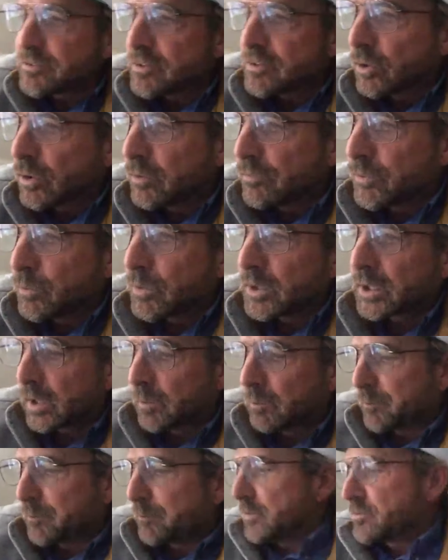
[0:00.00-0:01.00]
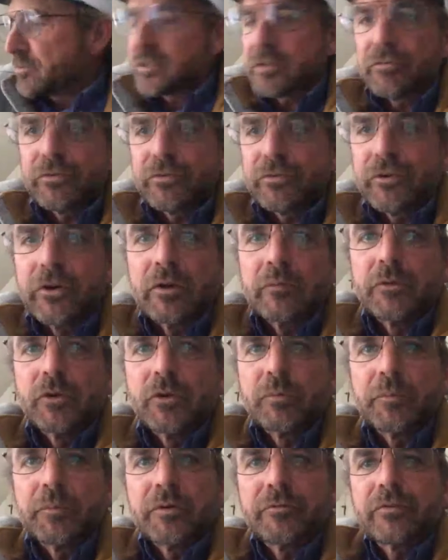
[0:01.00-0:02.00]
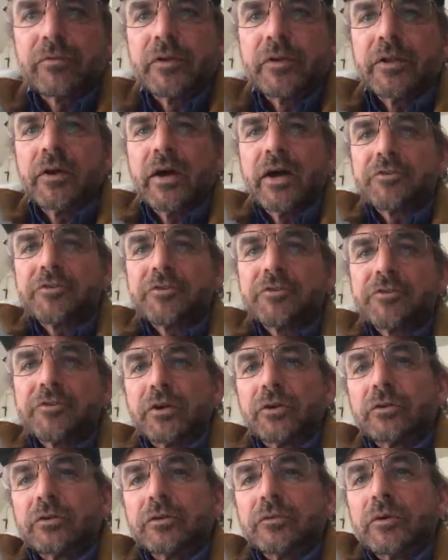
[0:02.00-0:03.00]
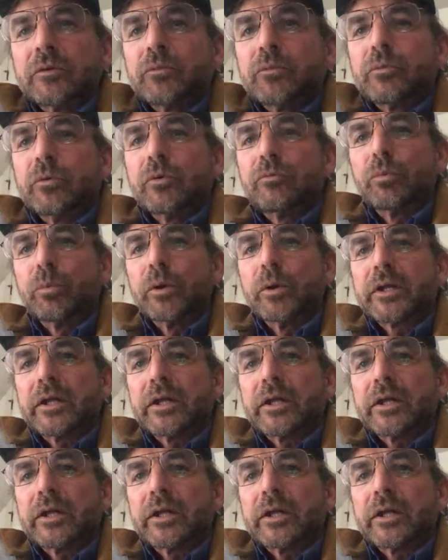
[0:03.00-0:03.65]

you know, if you want to come up and see the farm, don't be afraid. And ask Gerald, and we'll, we'll yeah.